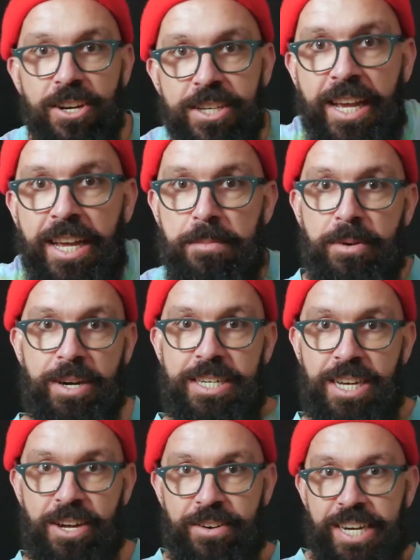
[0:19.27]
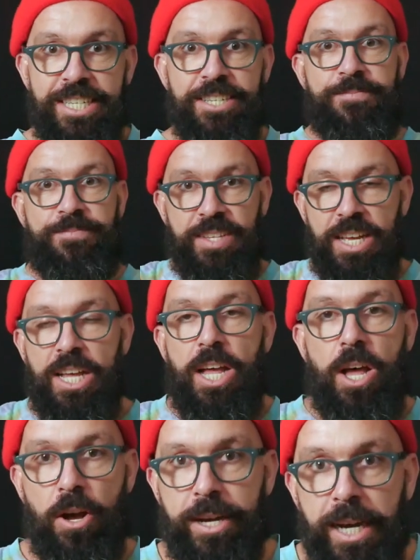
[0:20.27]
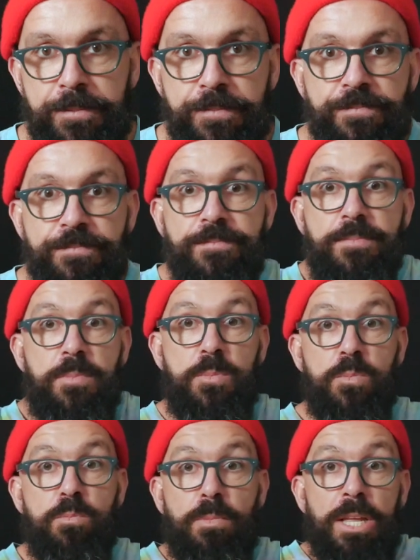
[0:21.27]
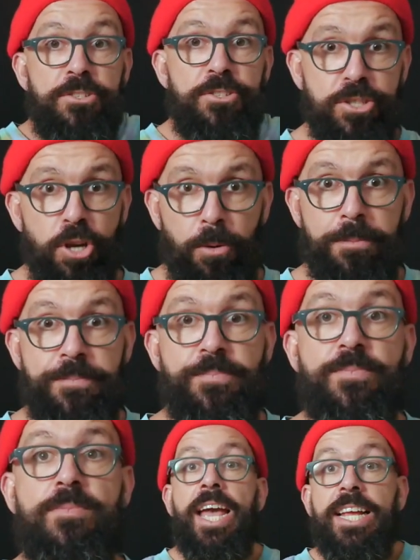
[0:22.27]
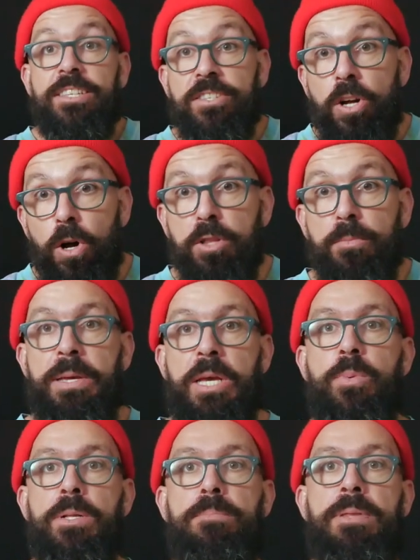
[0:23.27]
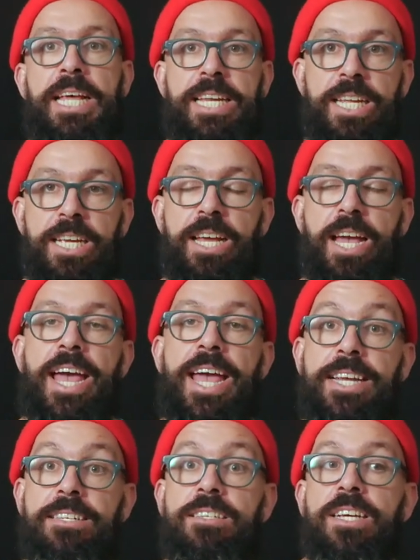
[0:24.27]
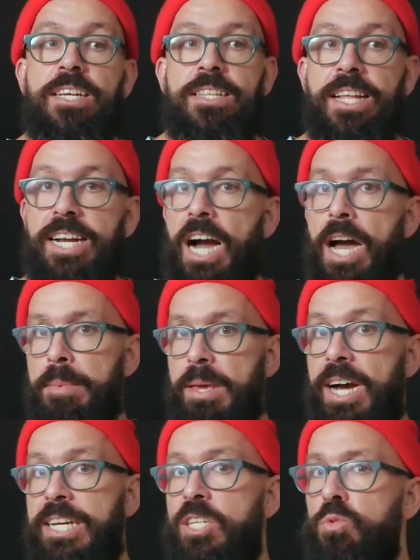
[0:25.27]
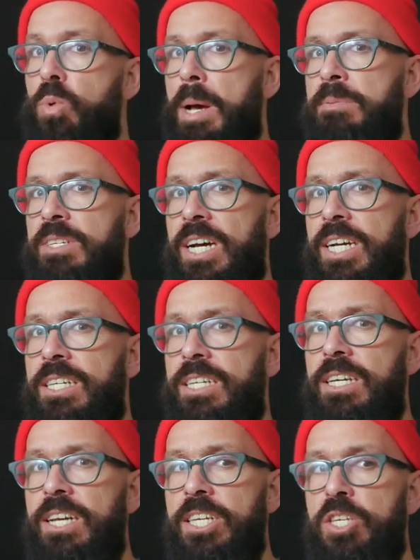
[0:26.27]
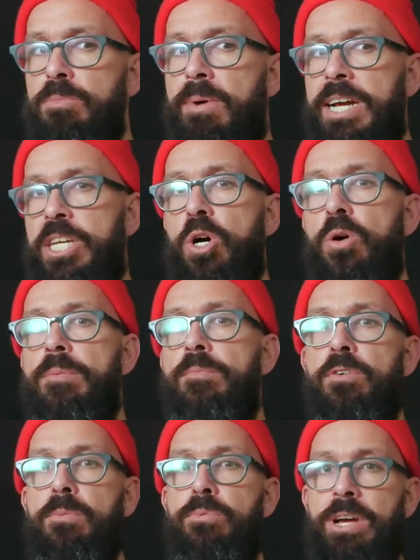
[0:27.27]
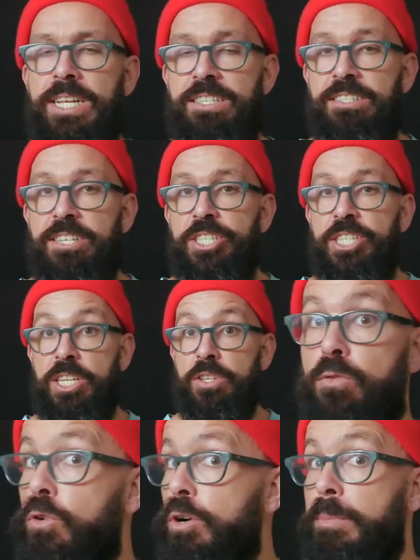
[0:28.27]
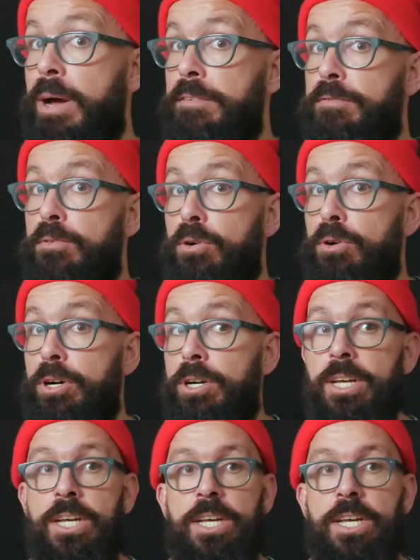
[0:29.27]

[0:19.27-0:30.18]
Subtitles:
You're looking at me right now, right? Okay, so it's called Big Wheel Blading, and the guy behind his website, you might know him for brands such as 4x4,